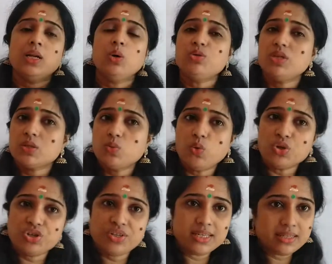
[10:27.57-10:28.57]
now just
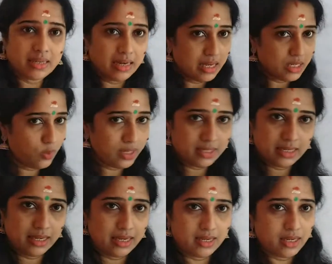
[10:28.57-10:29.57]
watch this class once
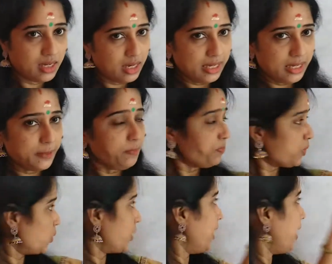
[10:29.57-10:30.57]
again. Clear?
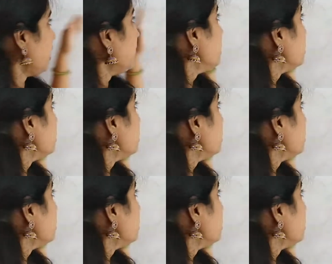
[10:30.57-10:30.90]
Okay.